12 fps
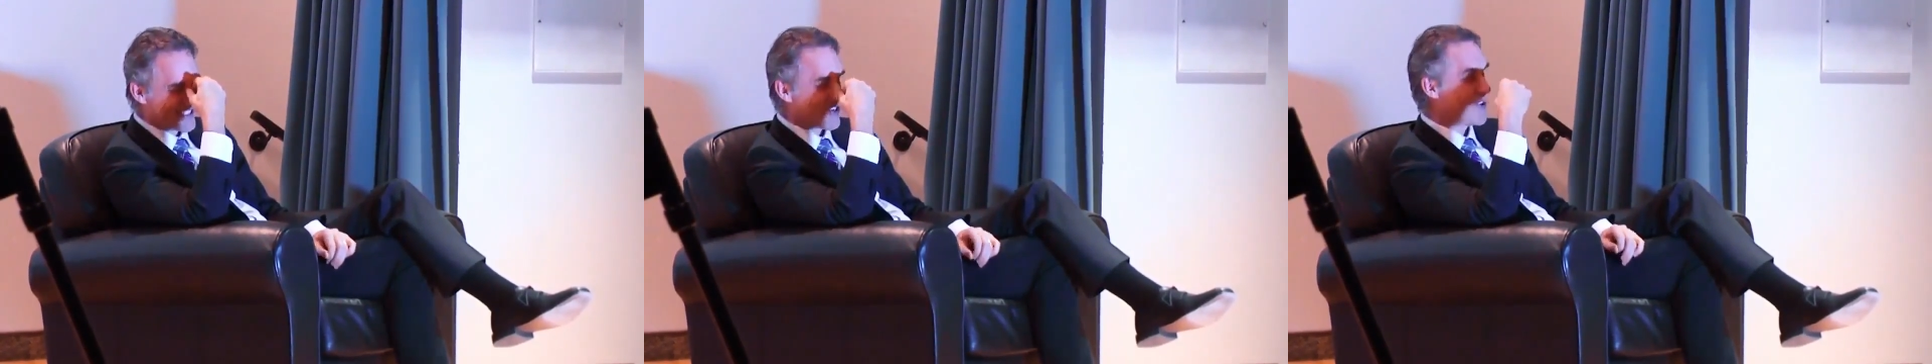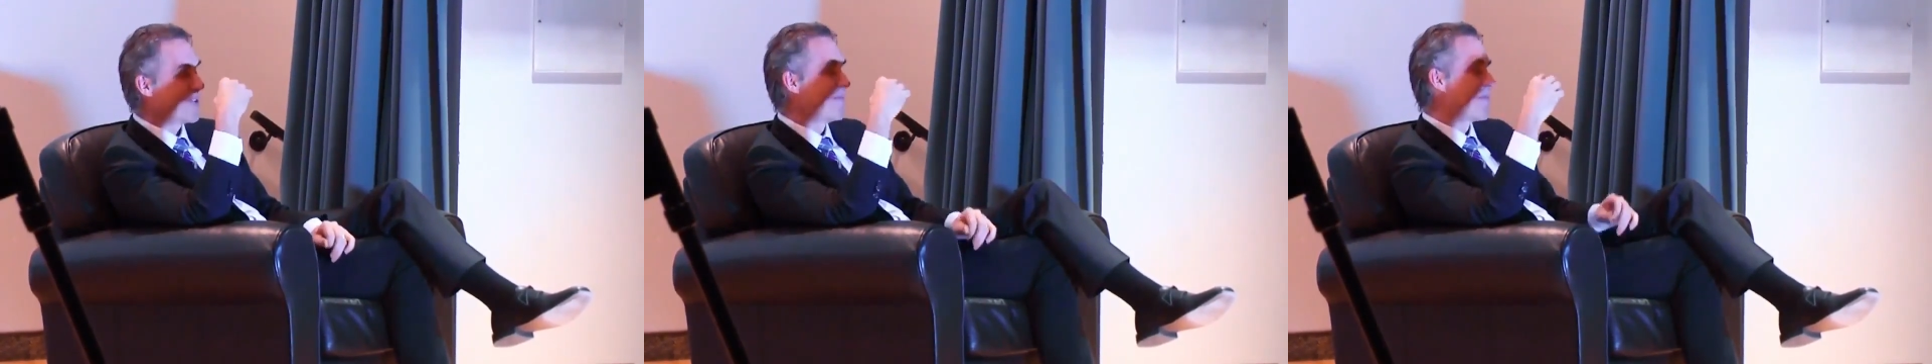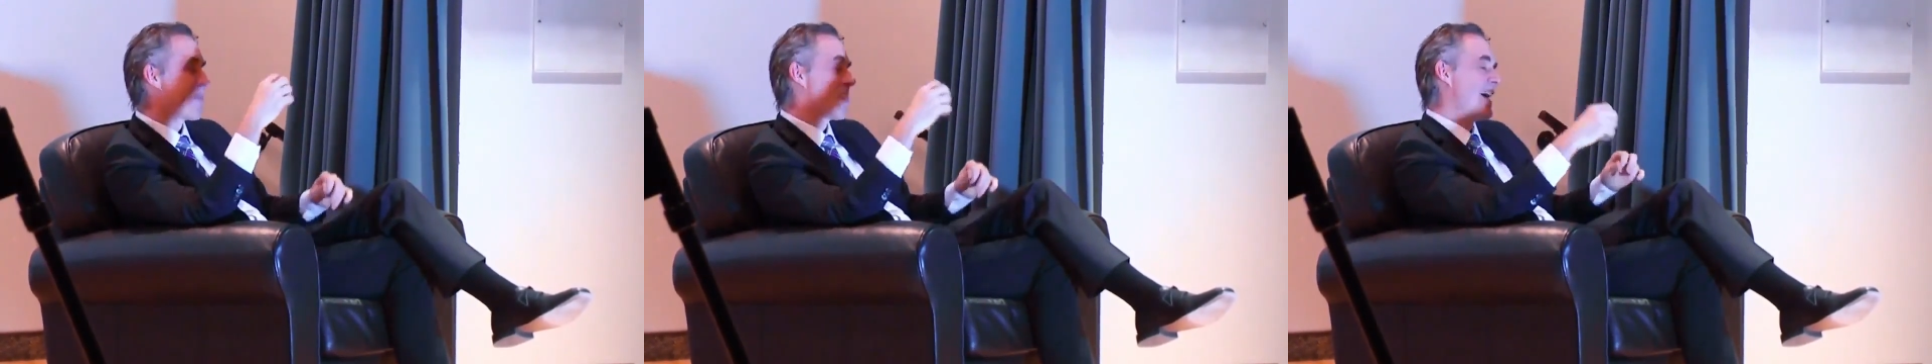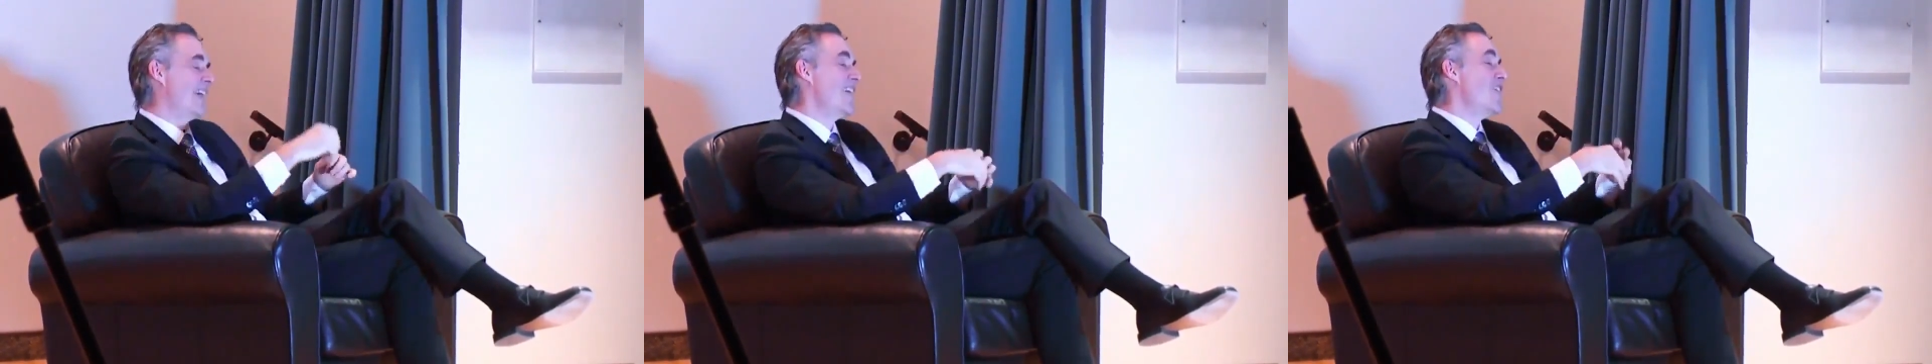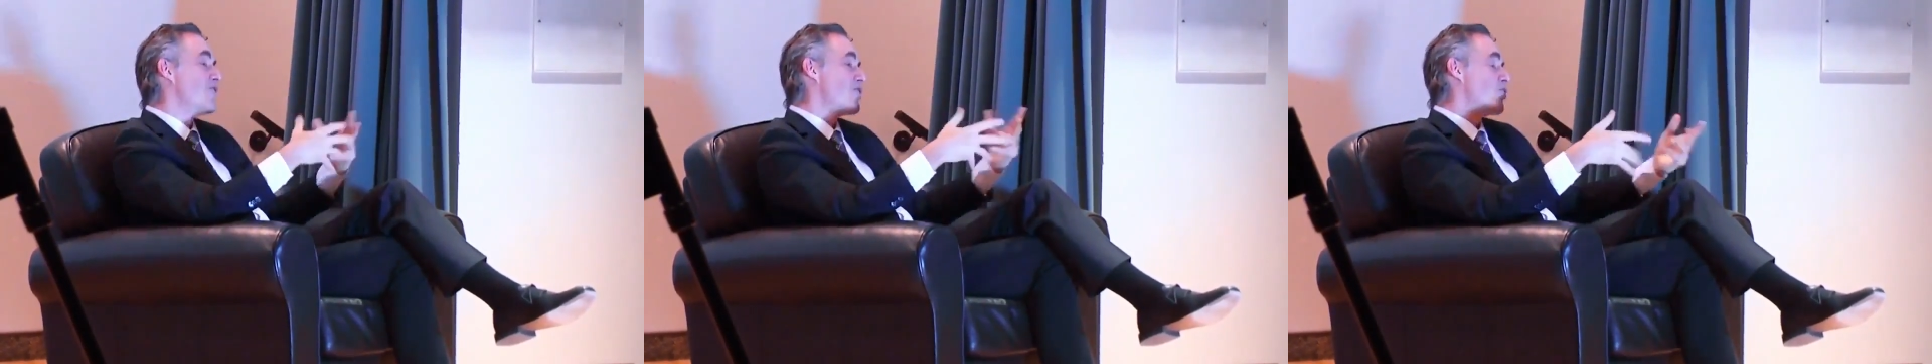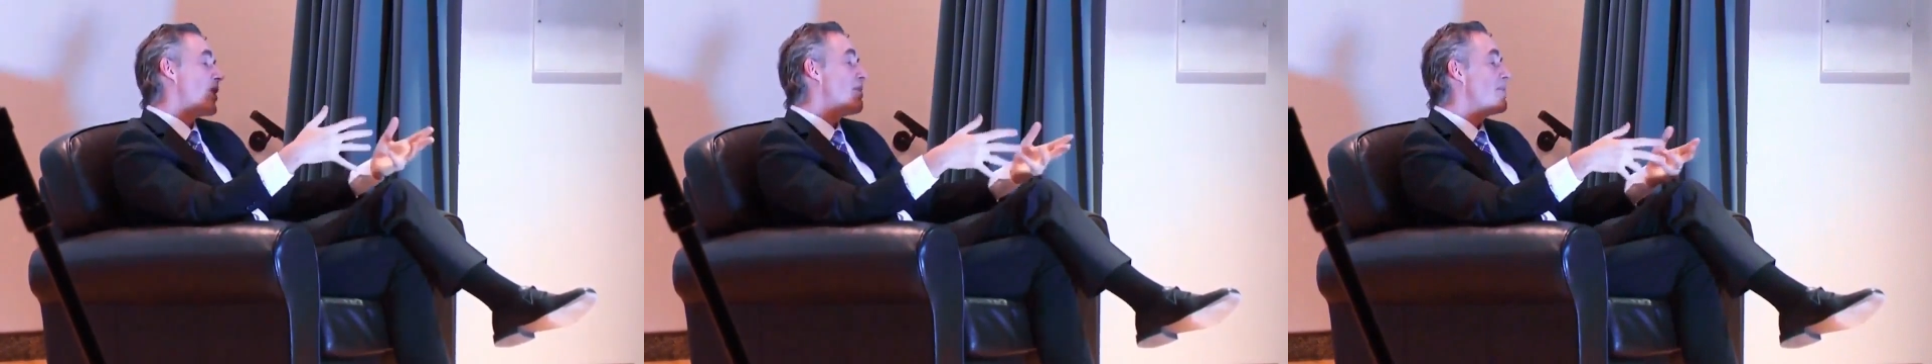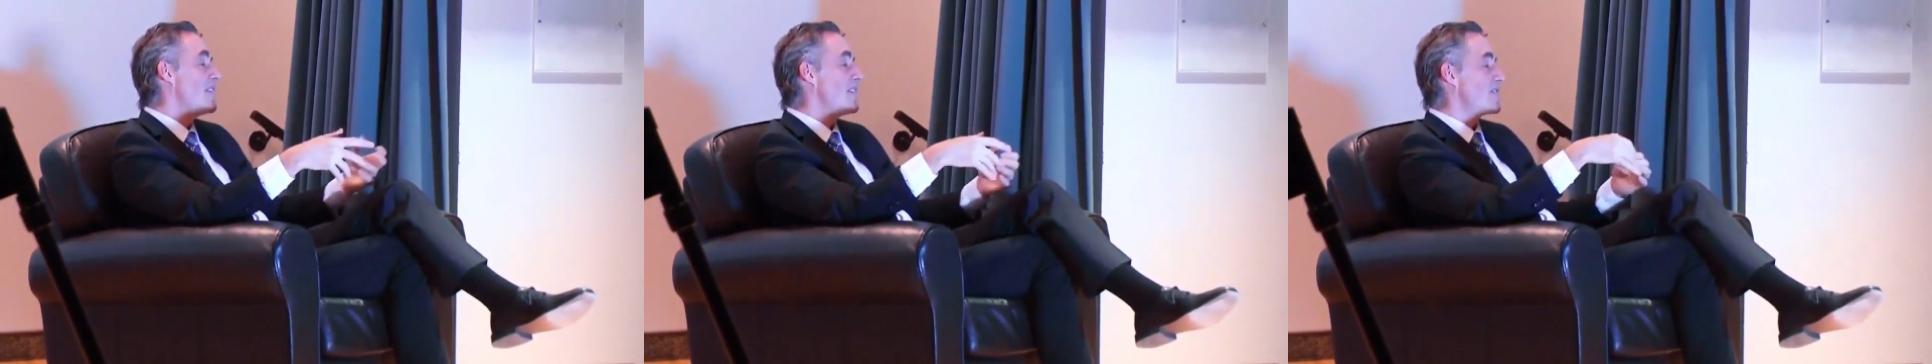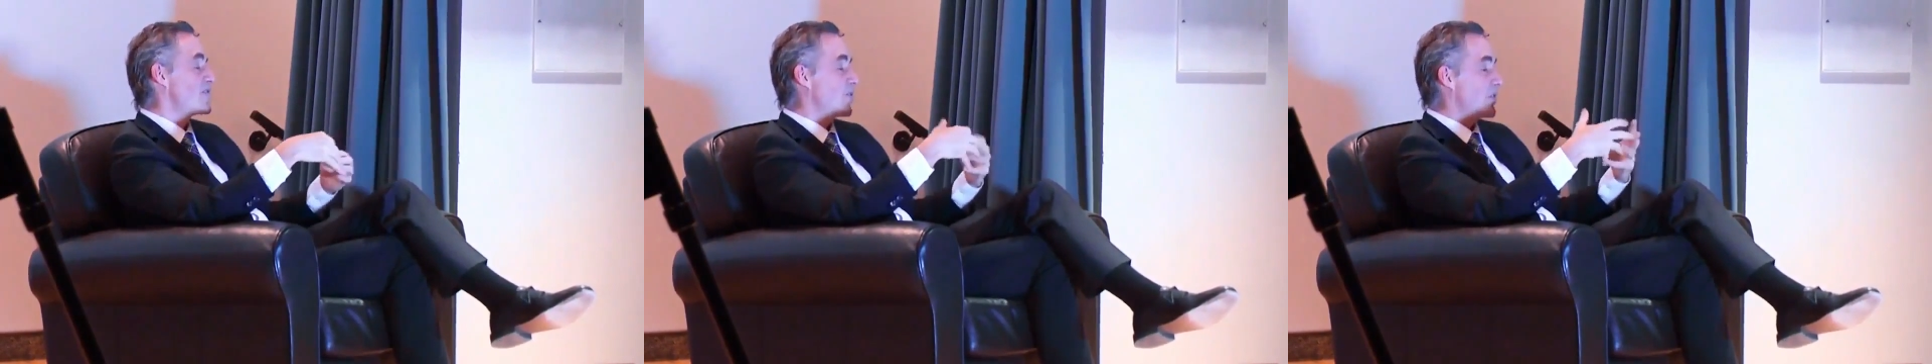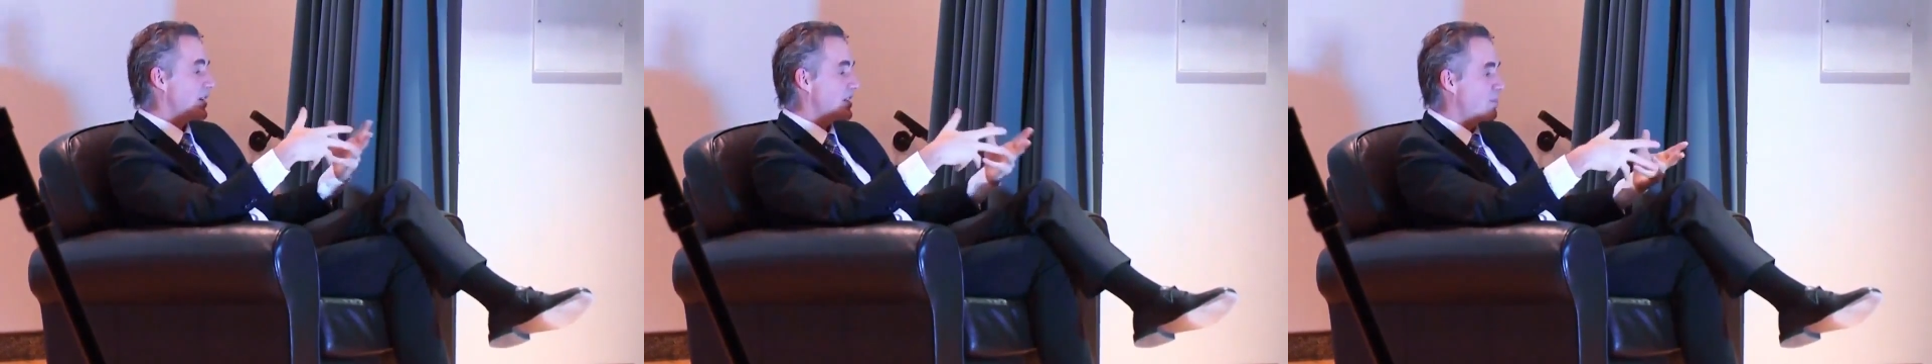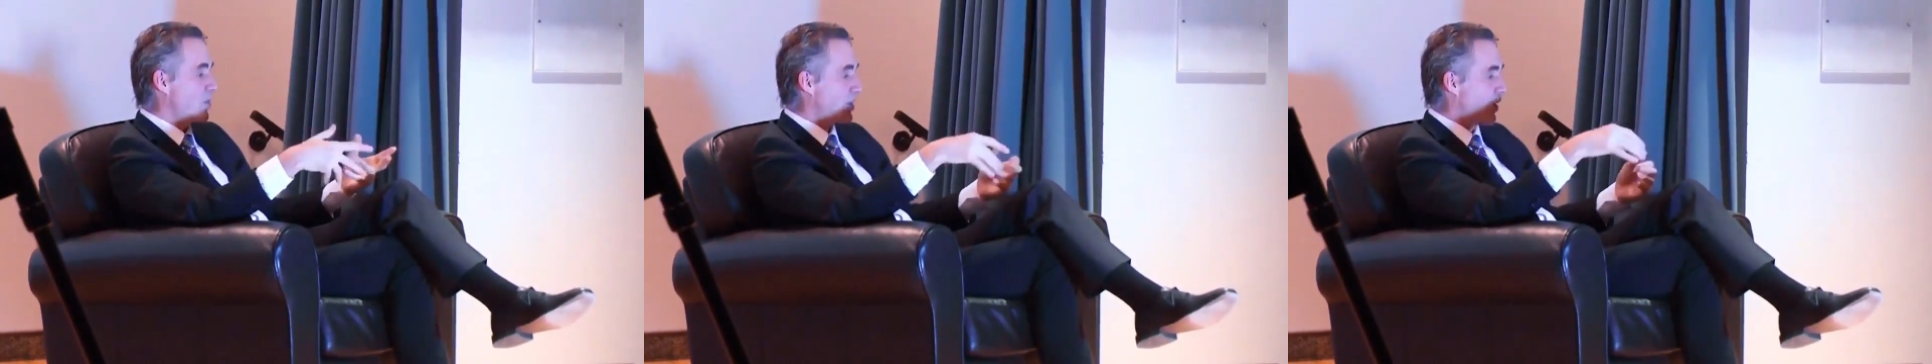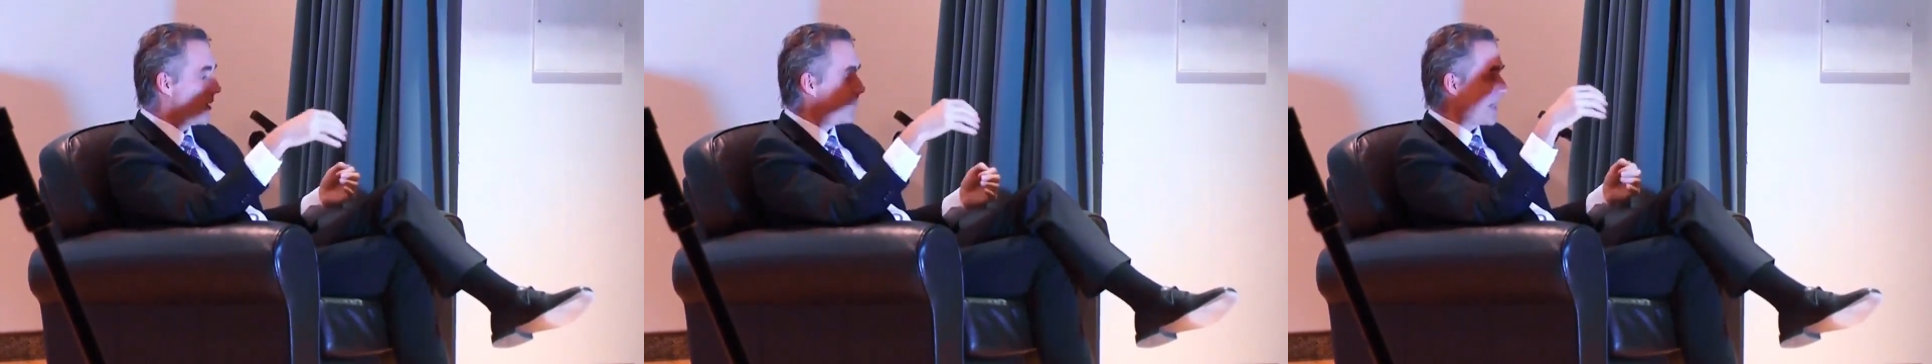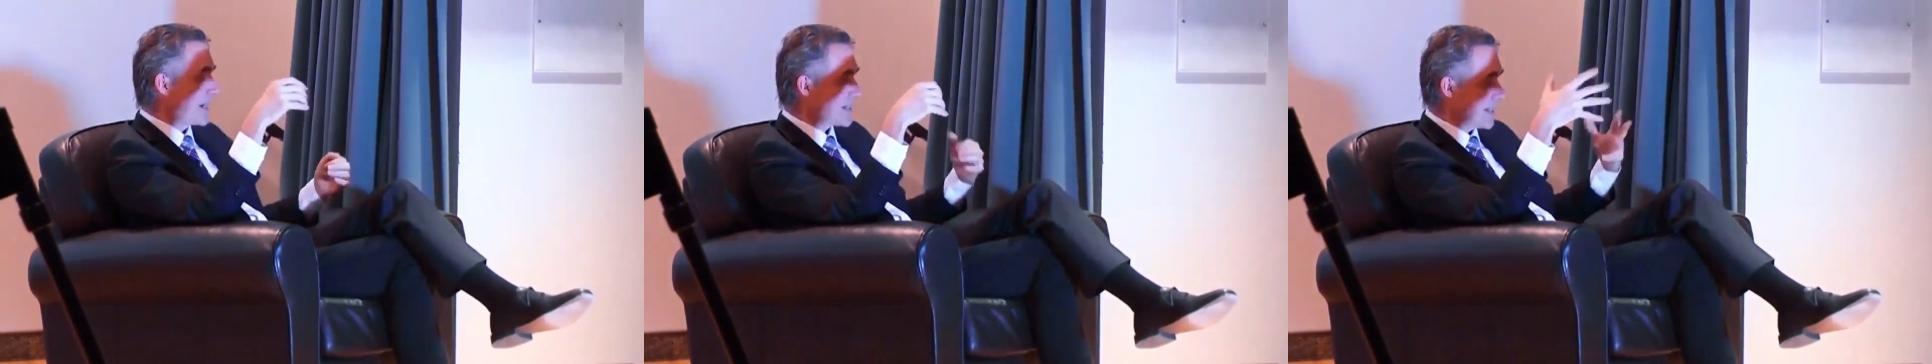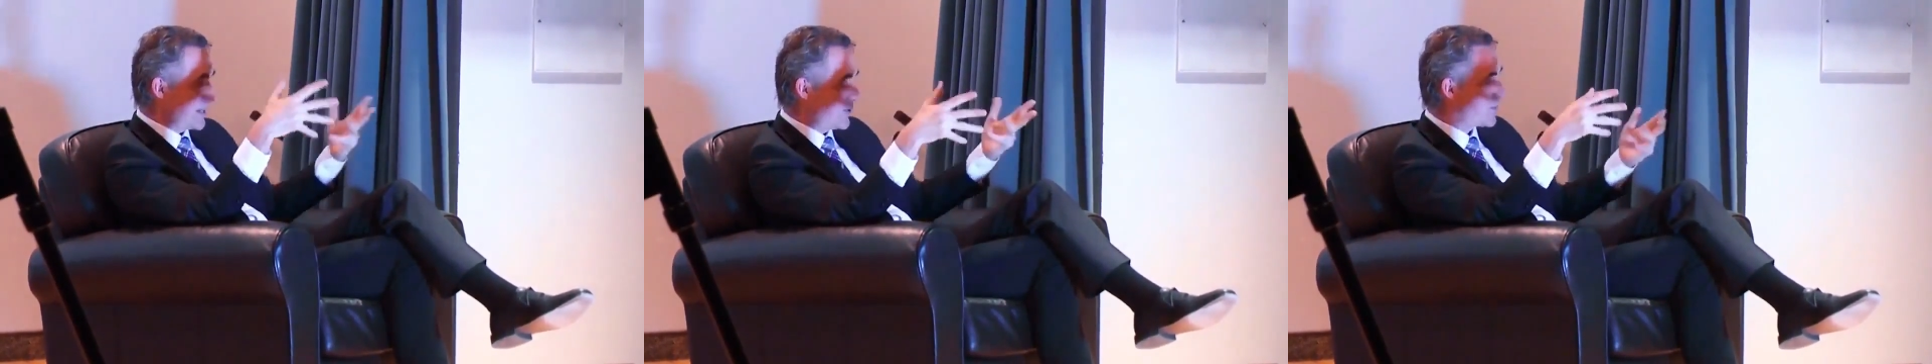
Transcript: So, for women, the story is more complex. They